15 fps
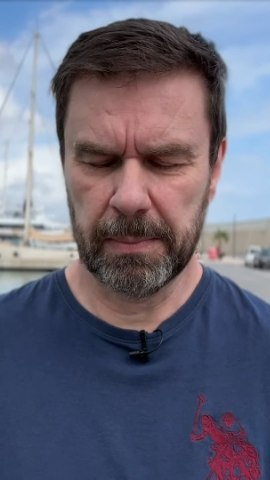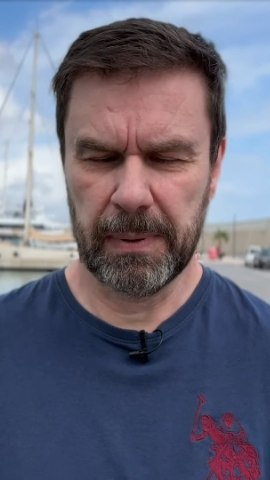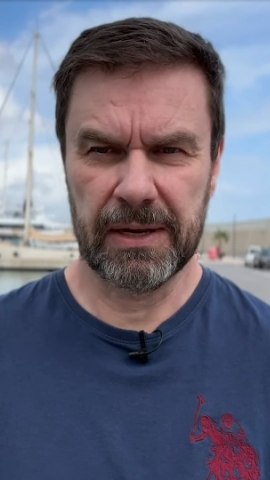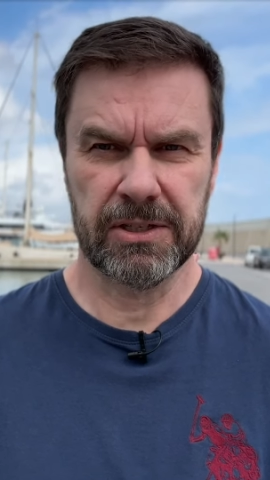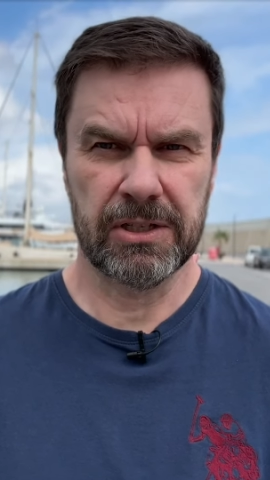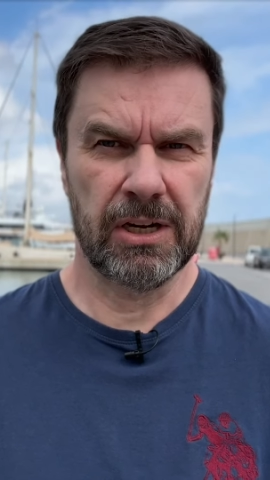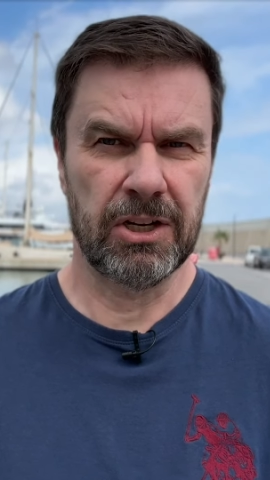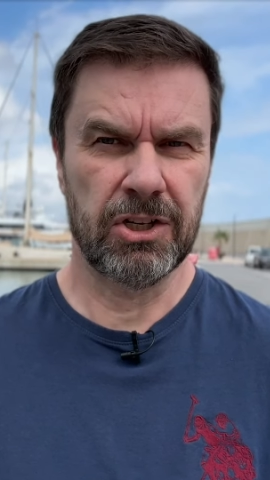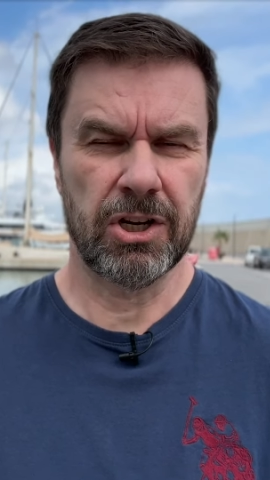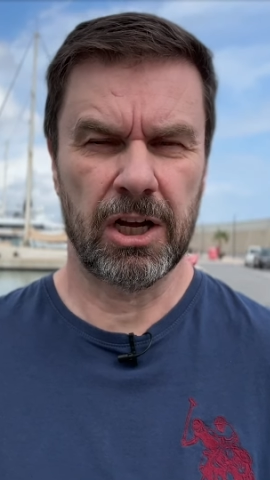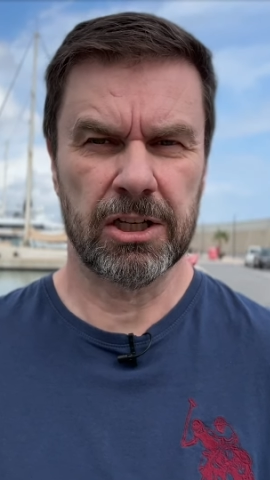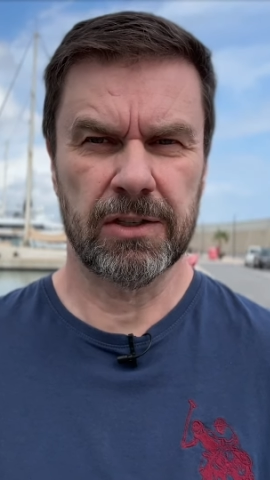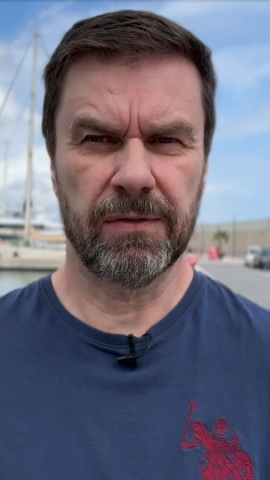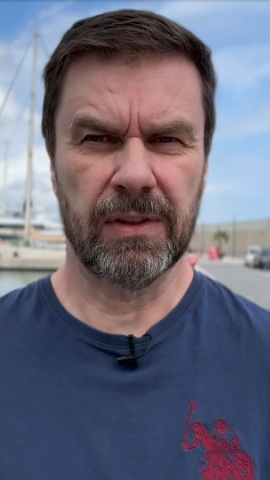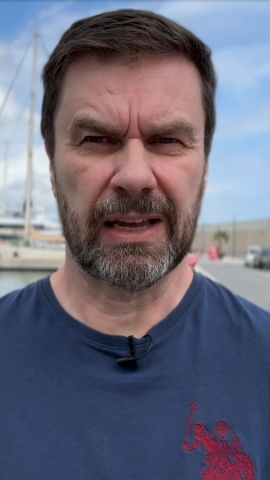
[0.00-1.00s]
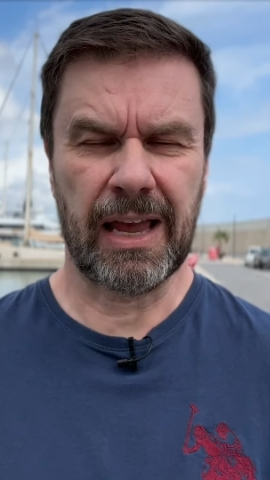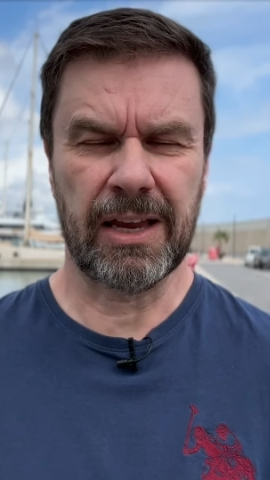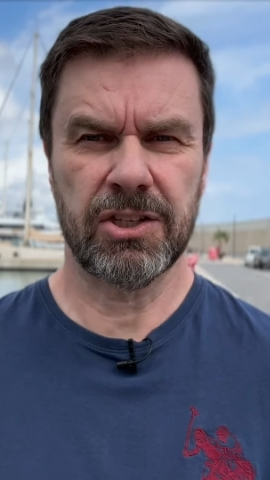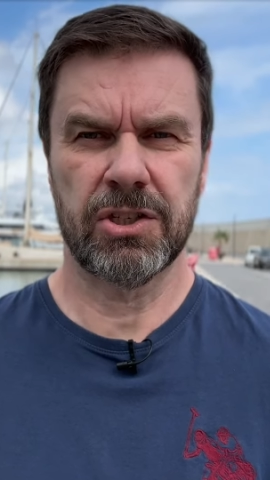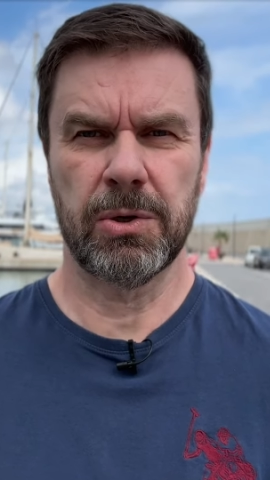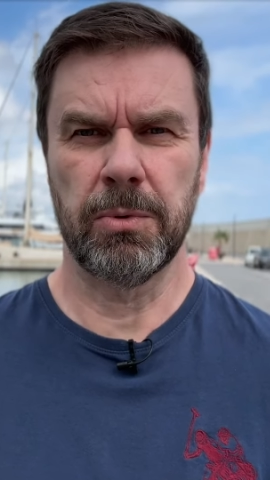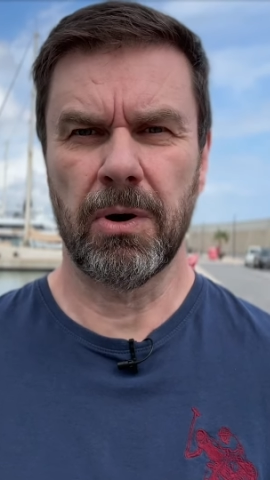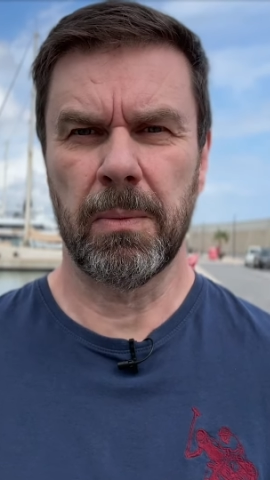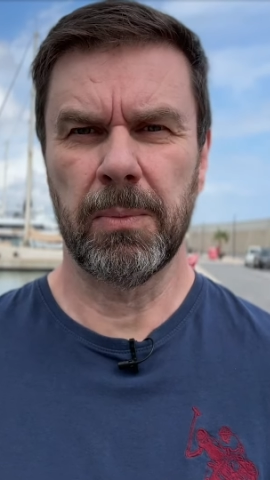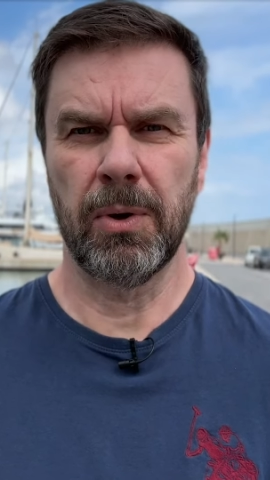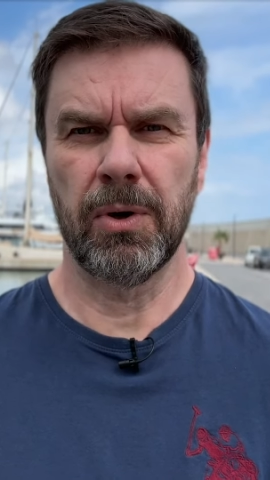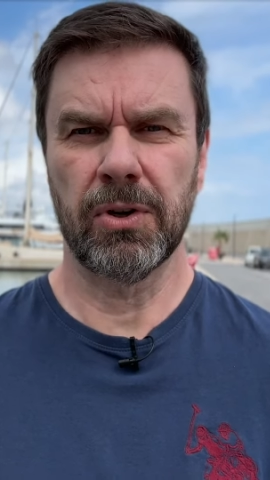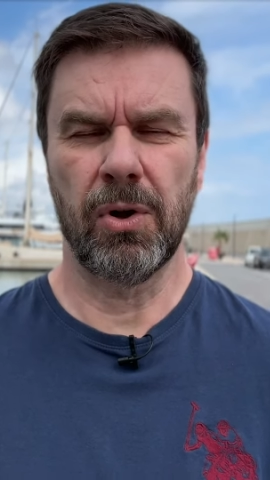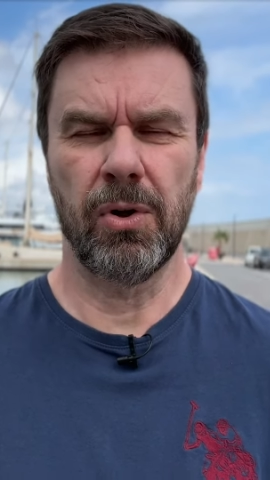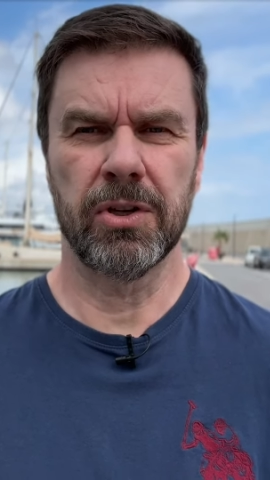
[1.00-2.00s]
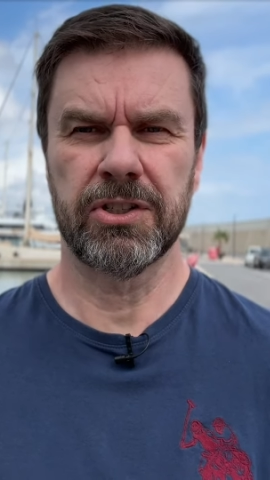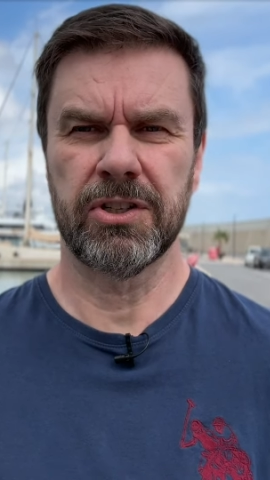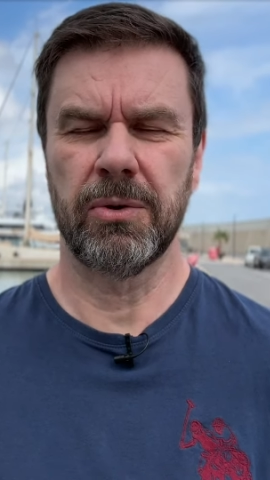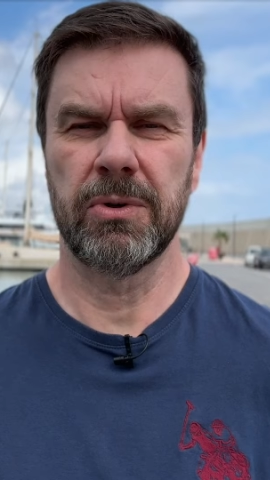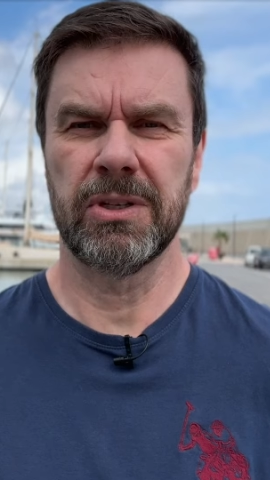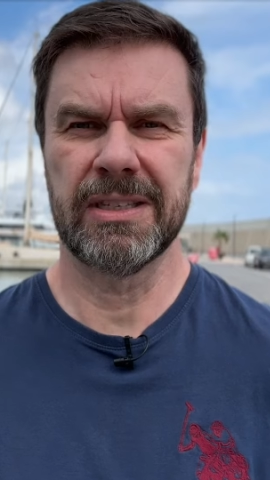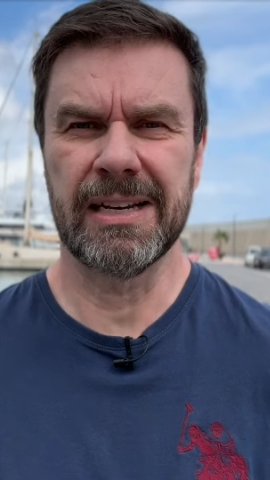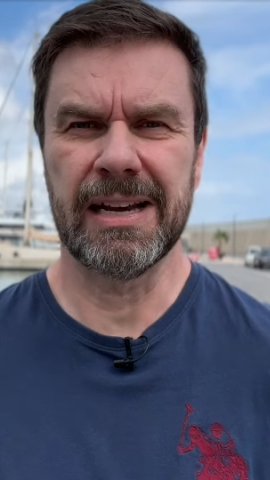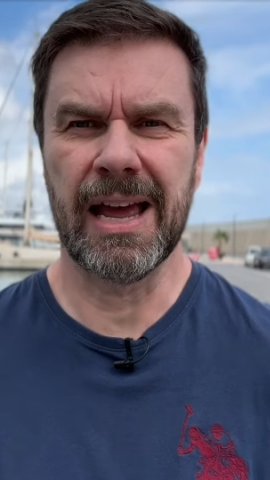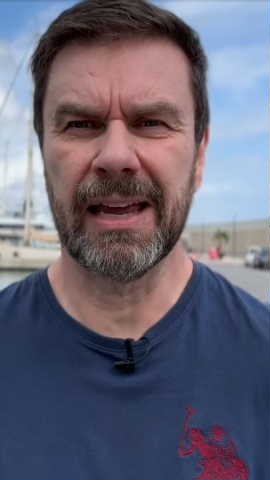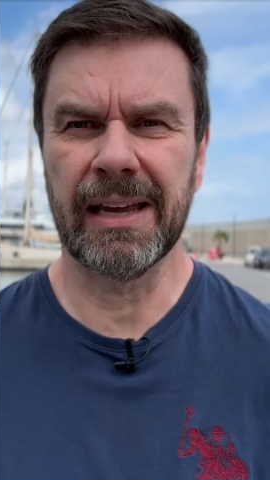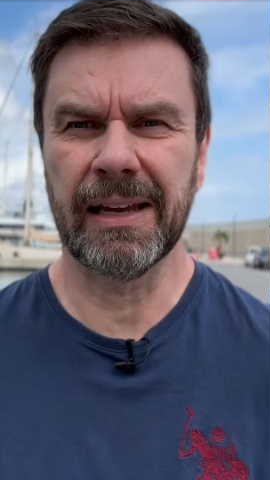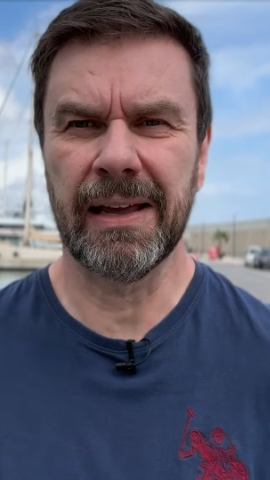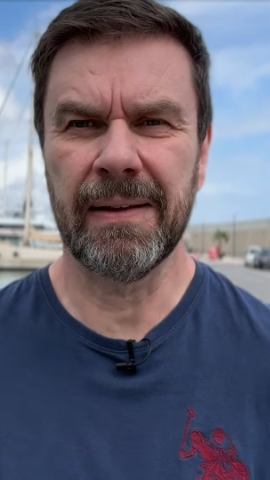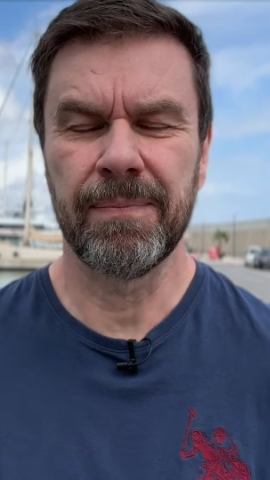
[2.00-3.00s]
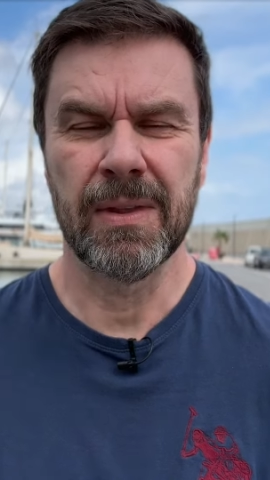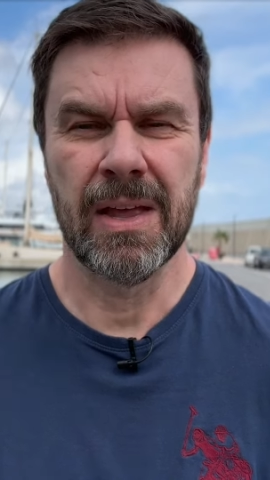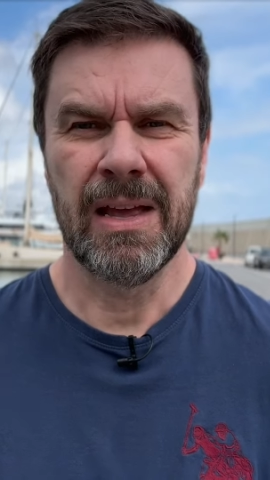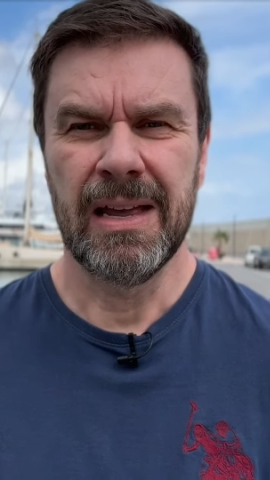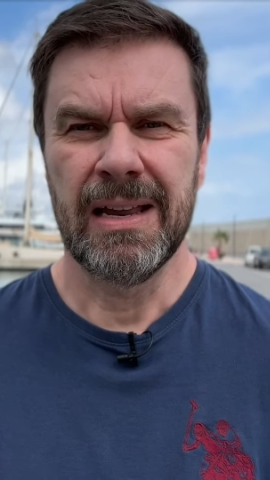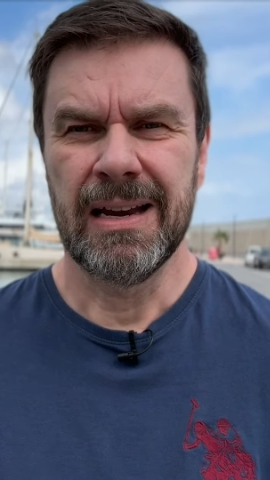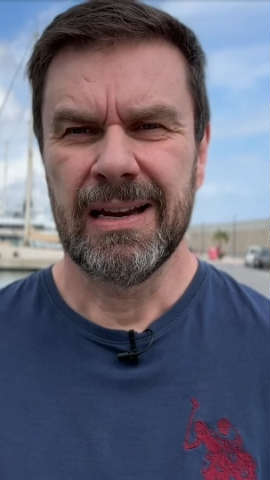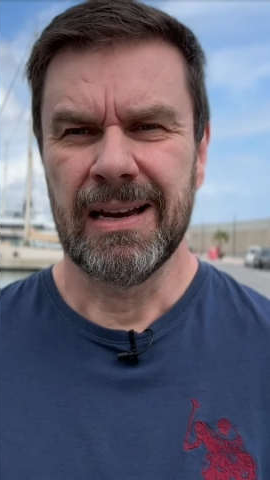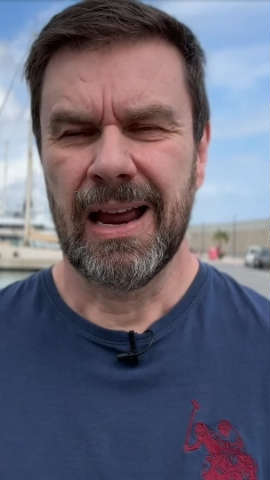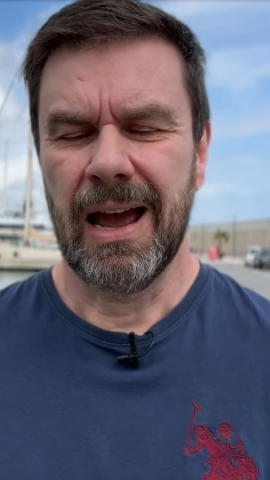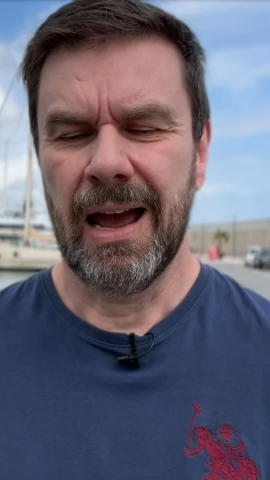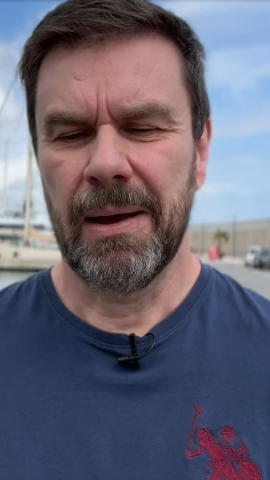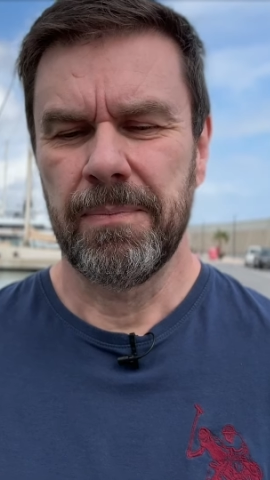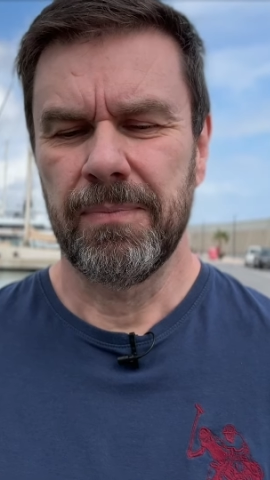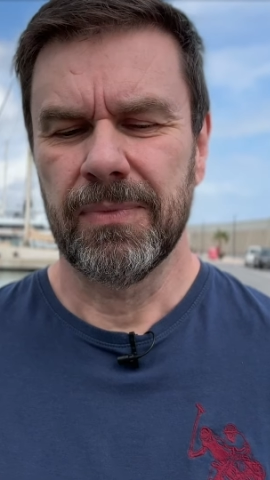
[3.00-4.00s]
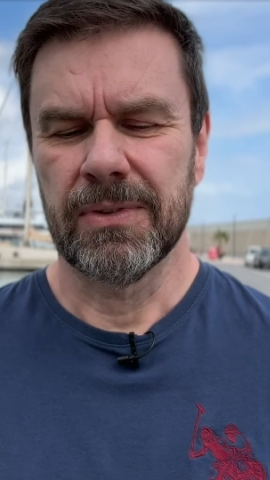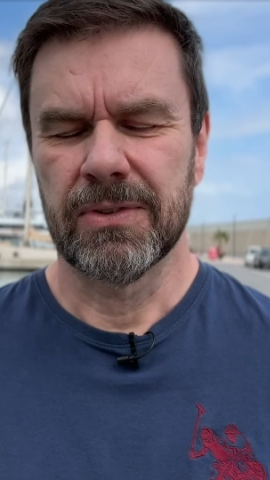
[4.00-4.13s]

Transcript: person in charge of the guests who were on board also is denying it.